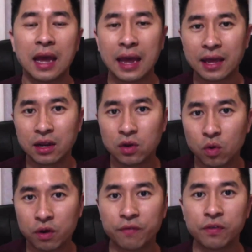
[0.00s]
And in
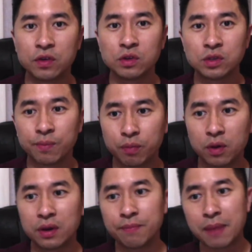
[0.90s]
order for you to
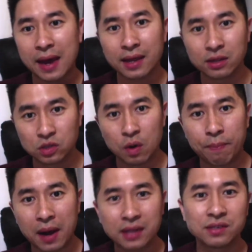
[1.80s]
put it back into a
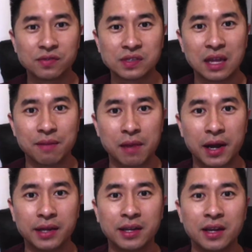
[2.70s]
positive state of
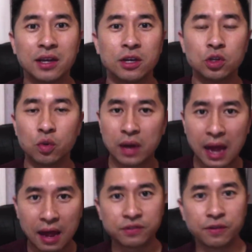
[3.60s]
mind, you would
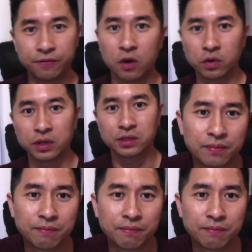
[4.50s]
have to focus.